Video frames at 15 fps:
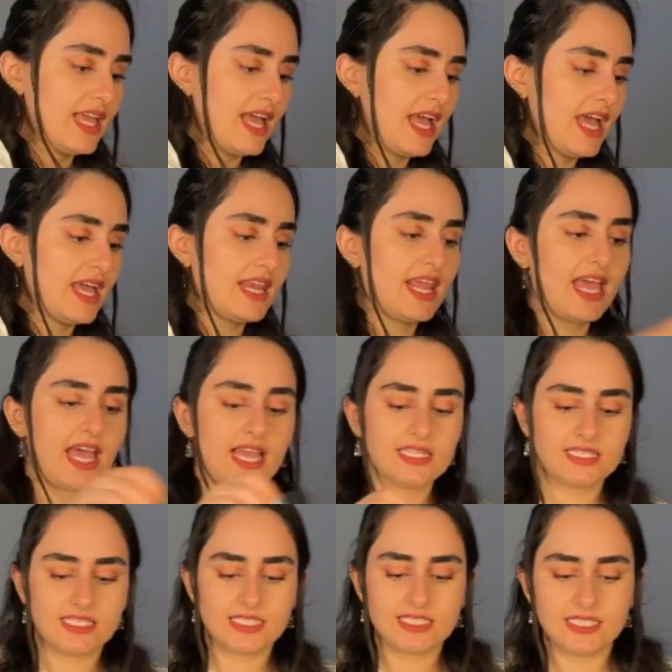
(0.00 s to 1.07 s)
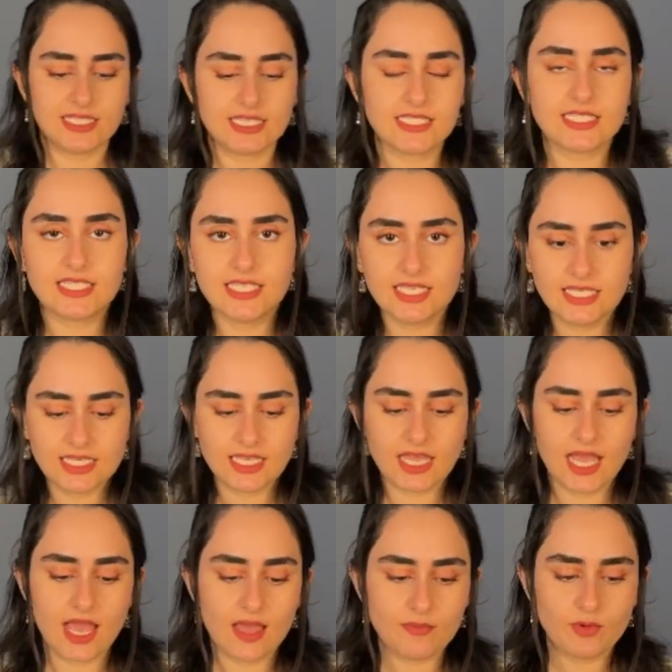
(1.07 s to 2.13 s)
and add 60
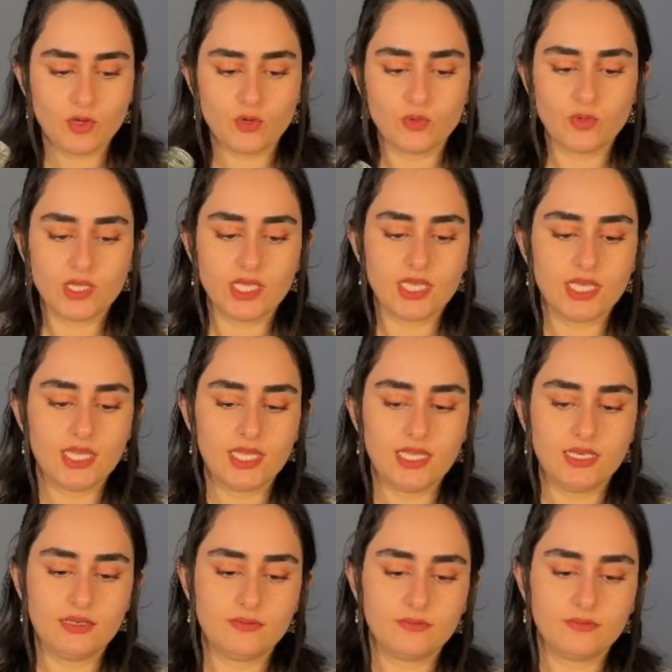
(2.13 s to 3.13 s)
ml in.